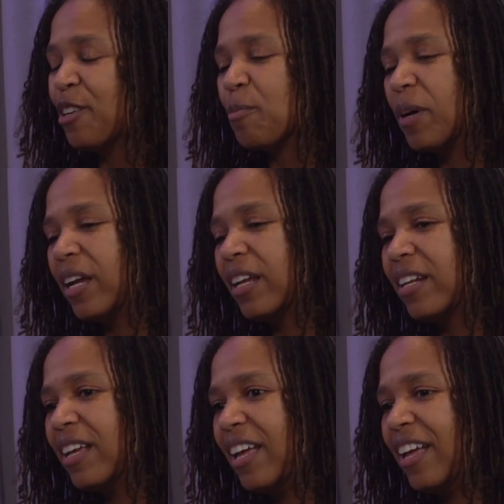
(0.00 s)
But
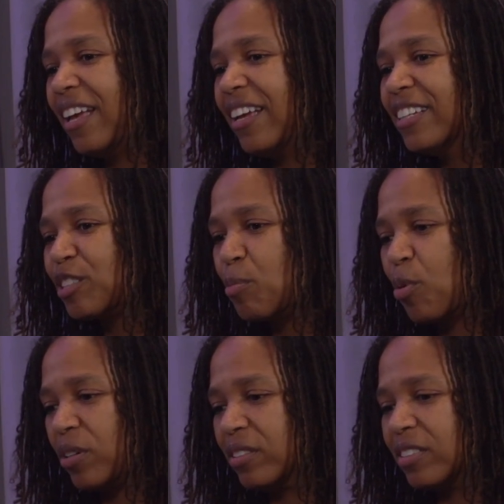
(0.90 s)
it is
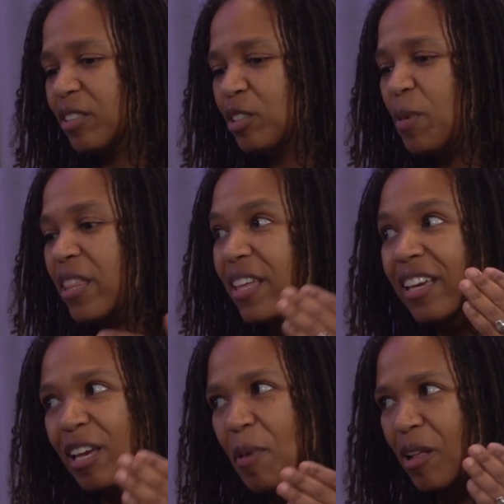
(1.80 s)
important to be
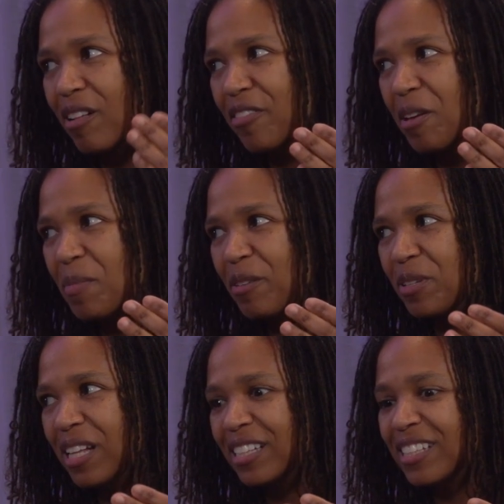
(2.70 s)
thinking about all of them and
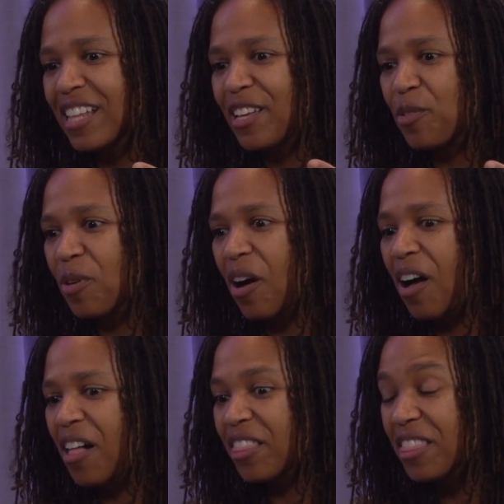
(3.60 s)
realizing that you
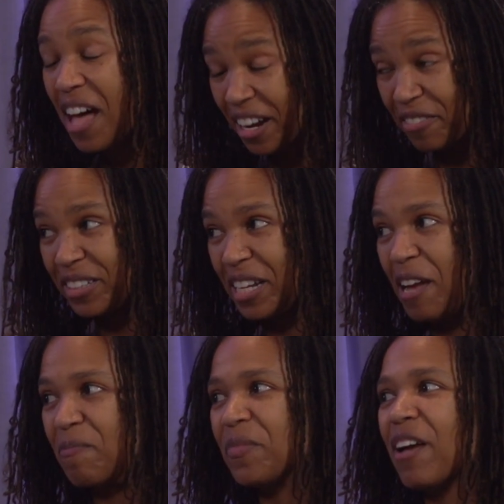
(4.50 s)
a lot of the
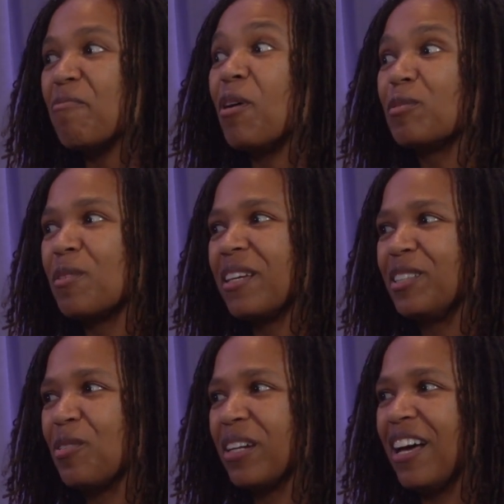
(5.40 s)
time have multiple
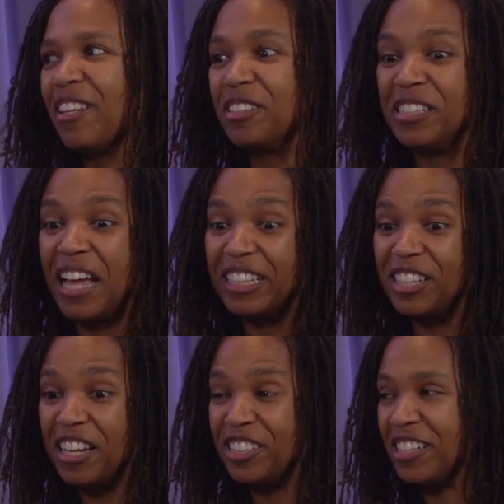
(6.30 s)
things going on. There's an
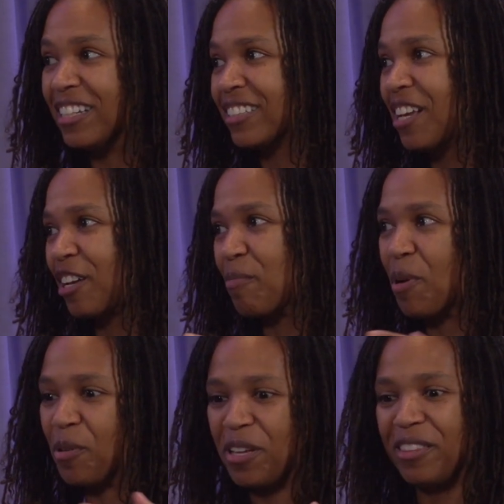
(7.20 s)
exogenous
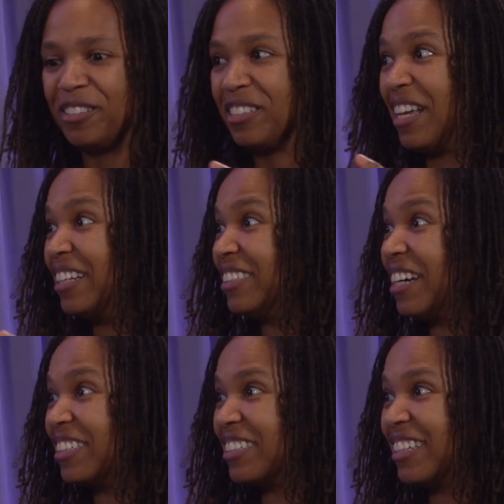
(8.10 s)
component, there's an
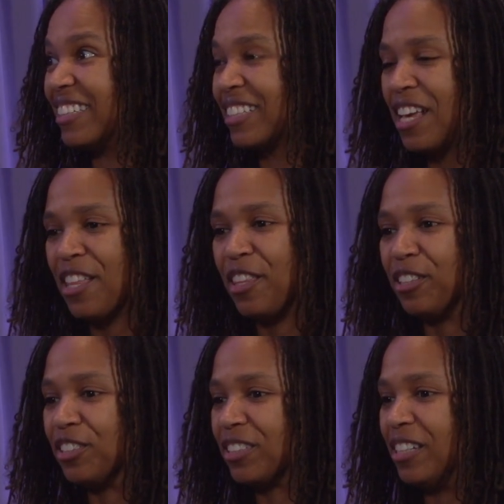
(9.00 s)
endogenous,
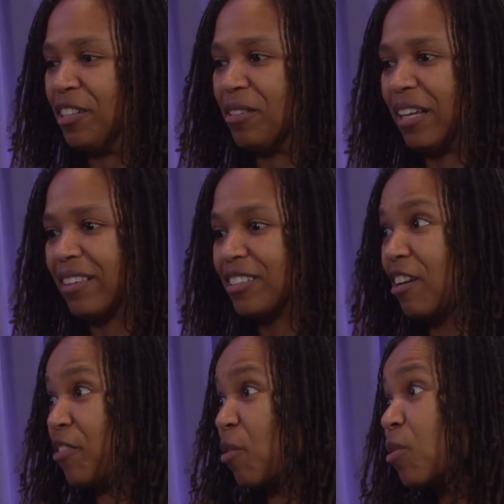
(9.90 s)
there's, you know, like the
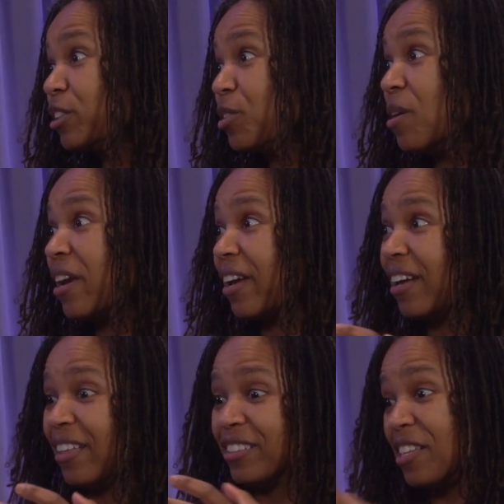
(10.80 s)
stuff that we're doing
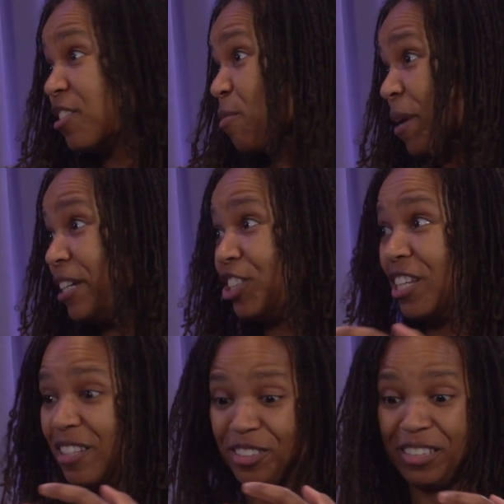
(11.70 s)
to the
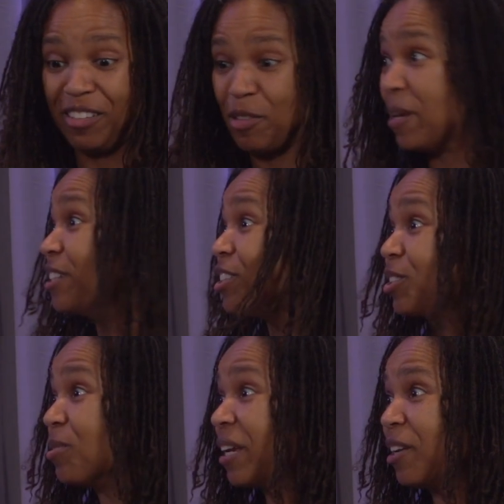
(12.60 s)
patient, there's the stuff the patient's
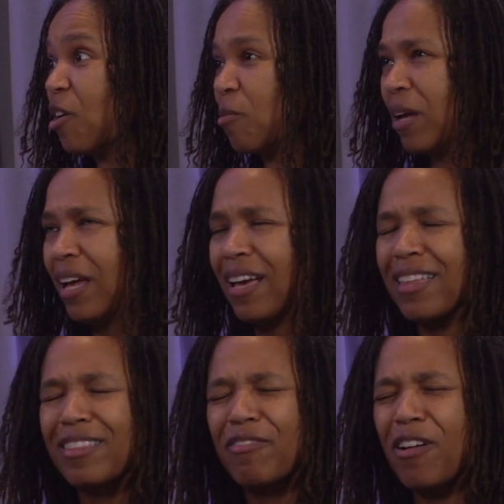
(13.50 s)
doing at home.
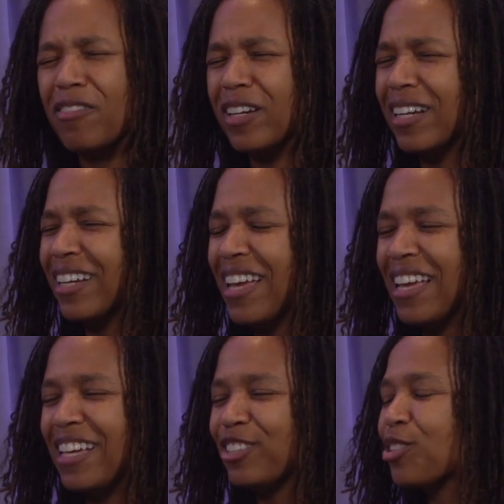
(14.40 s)
The vulva
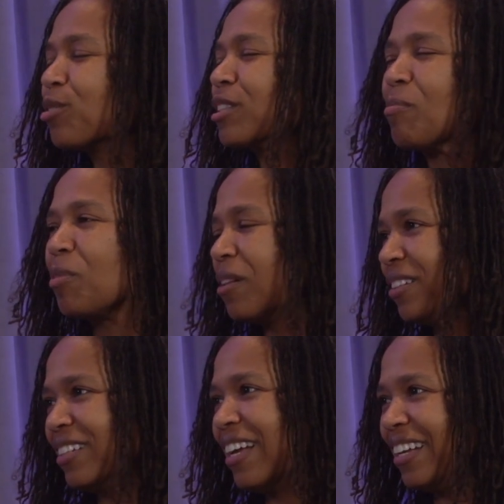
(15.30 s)
is so
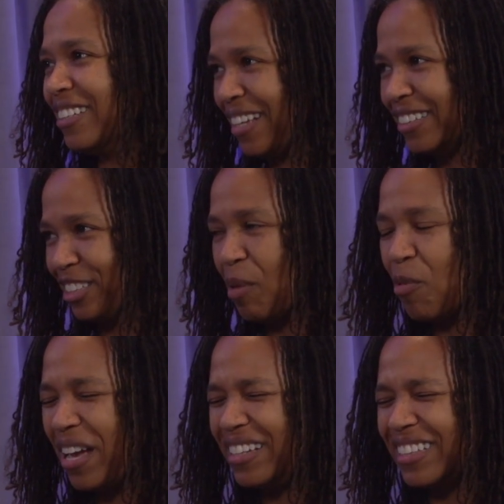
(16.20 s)
simple in some
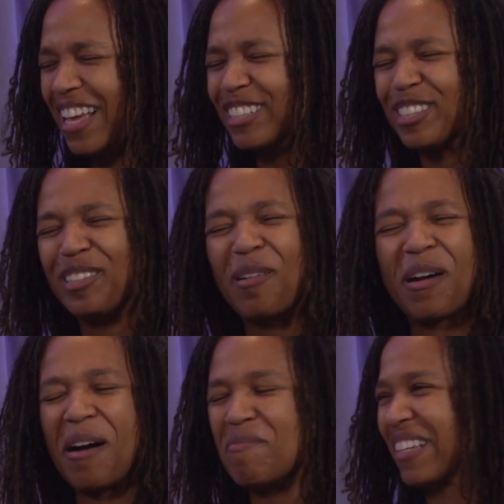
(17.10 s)
ways and so
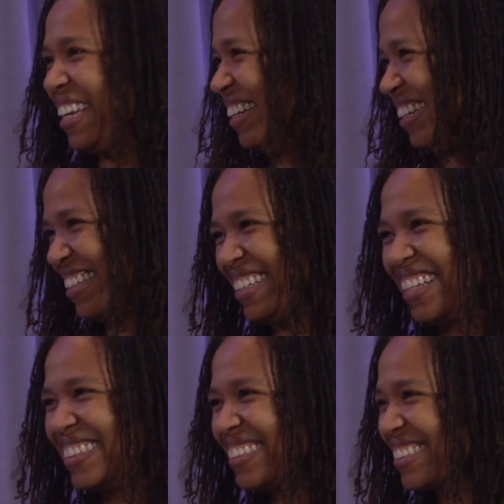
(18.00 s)
complicated in others.